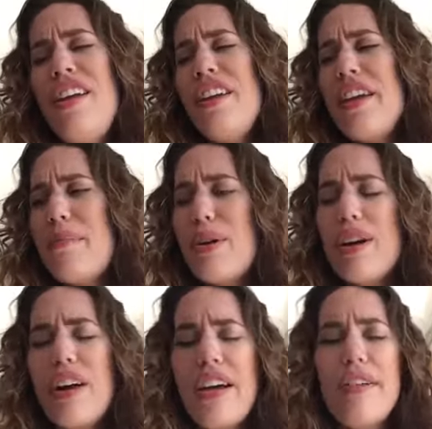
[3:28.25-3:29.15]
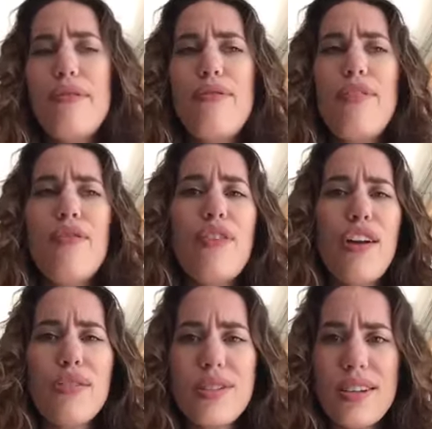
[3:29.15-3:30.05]
number of
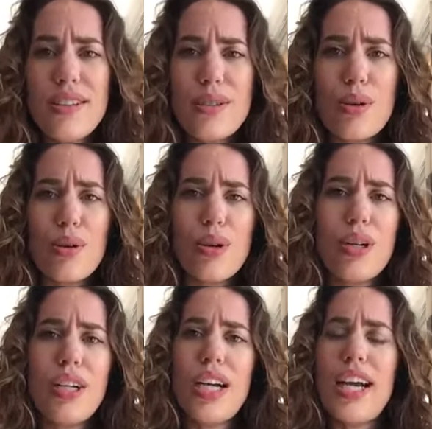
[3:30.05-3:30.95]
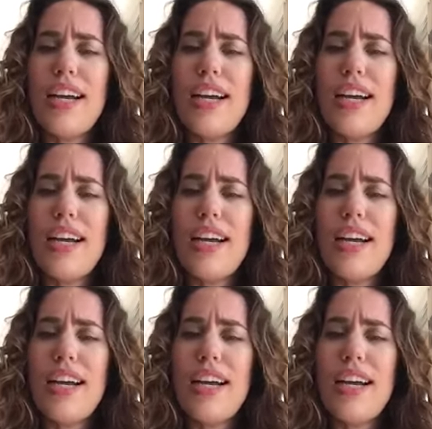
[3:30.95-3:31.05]
viruses or